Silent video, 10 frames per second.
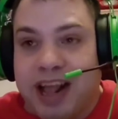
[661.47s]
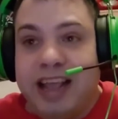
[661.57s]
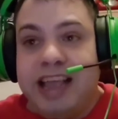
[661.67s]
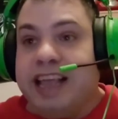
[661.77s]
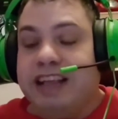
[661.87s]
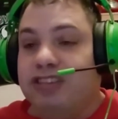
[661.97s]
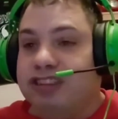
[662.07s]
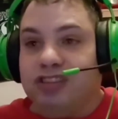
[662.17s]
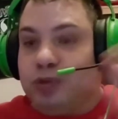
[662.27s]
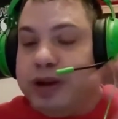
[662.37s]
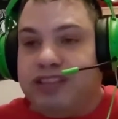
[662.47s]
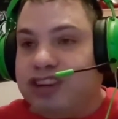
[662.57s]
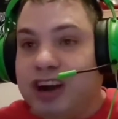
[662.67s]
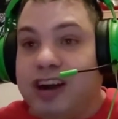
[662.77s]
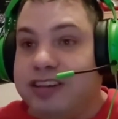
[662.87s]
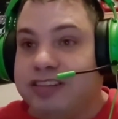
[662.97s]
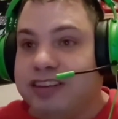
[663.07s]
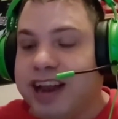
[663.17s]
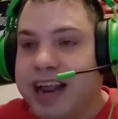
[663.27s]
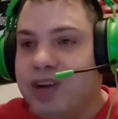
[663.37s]
that. He just
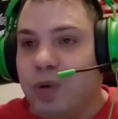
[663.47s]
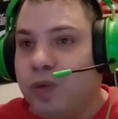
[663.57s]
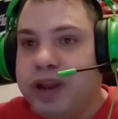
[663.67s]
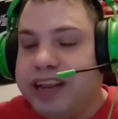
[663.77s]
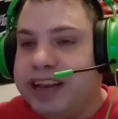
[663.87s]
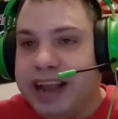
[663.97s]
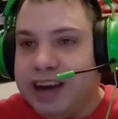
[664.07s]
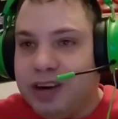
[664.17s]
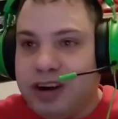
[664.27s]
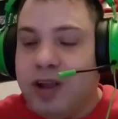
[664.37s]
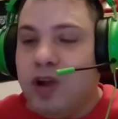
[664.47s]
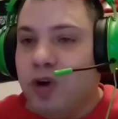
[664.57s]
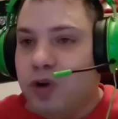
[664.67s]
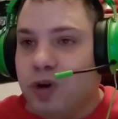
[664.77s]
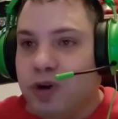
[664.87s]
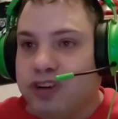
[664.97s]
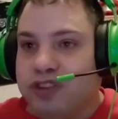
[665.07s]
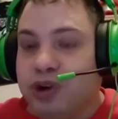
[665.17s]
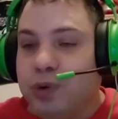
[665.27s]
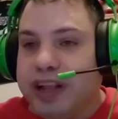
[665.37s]
returns like a week later or
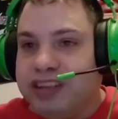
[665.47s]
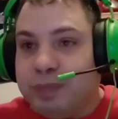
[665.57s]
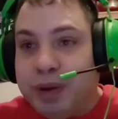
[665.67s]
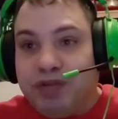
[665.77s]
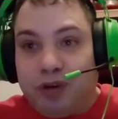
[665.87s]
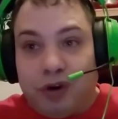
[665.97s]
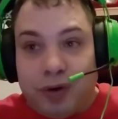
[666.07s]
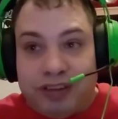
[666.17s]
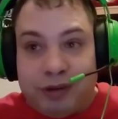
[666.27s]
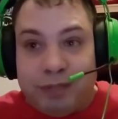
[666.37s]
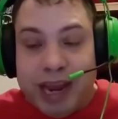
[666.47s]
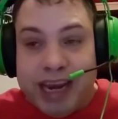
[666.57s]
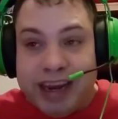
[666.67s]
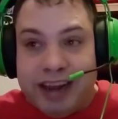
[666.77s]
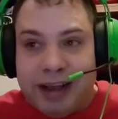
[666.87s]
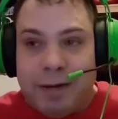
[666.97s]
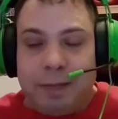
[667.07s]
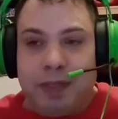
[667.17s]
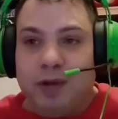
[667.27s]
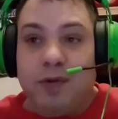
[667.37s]
2 weeks before WrestleMania.
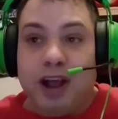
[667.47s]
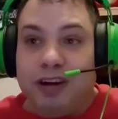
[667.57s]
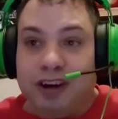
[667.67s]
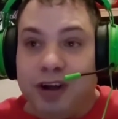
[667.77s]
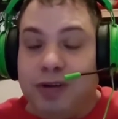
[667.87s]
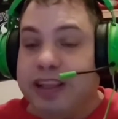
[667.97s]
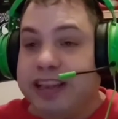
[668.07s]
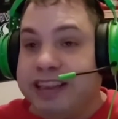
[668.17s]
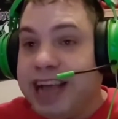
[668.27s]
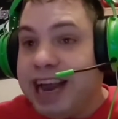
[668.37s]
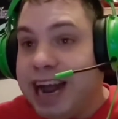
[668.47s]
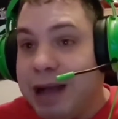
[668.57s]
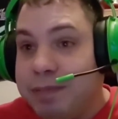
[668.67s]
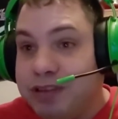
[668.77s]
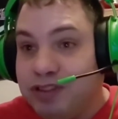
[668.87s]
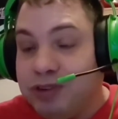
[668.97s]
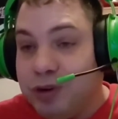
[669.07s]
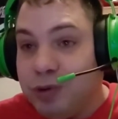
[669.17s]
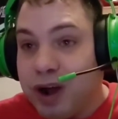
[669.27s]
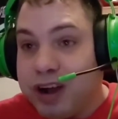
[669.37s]
We all know that happens to
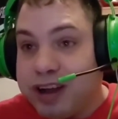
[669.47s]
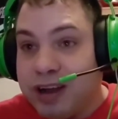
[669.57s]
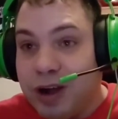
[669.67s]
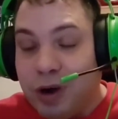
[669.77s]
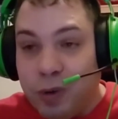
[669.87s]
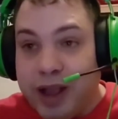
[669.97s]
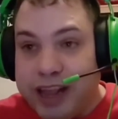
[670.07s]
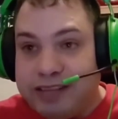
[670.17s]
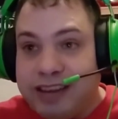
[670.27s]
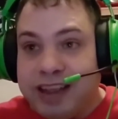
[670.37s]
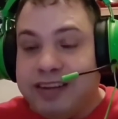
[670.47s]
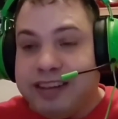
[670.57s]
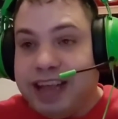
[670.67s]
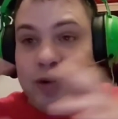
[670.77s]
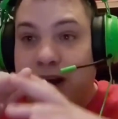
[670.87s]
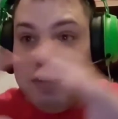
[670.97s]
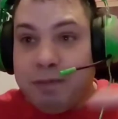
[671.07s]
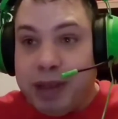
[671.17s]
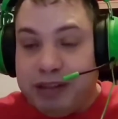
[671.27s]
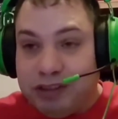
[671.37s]
The Rock always. They don't have a
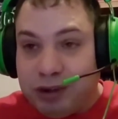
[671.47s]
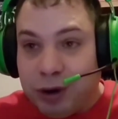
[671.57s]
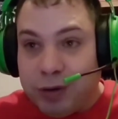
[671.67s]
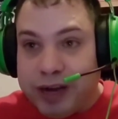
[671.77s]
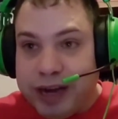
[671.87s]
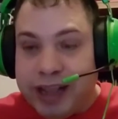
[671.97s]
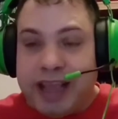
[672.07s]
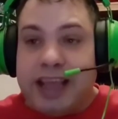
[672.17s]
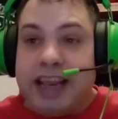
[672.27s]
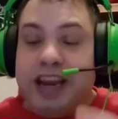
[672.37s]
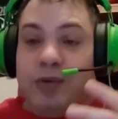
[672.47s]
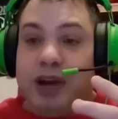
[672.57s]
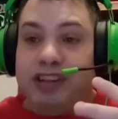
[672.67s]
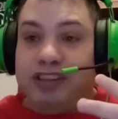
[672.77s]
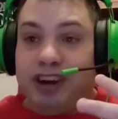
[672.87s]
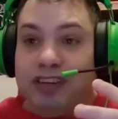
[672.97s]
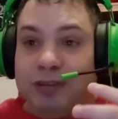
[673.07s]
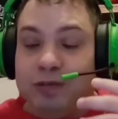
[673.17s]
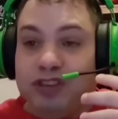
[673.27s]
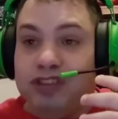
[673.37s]
big story. He
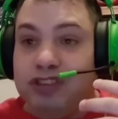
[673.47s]
returns